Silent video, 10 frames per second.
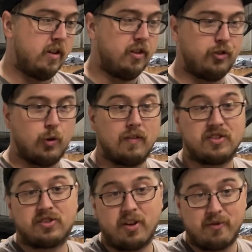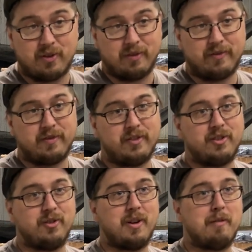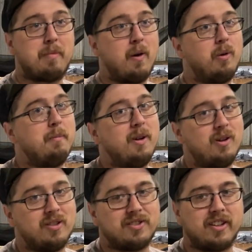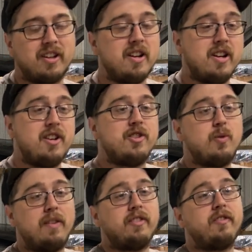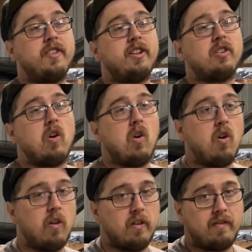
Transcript: do you have a sunroof? Do you have power mirrors? Like, you have to figure all of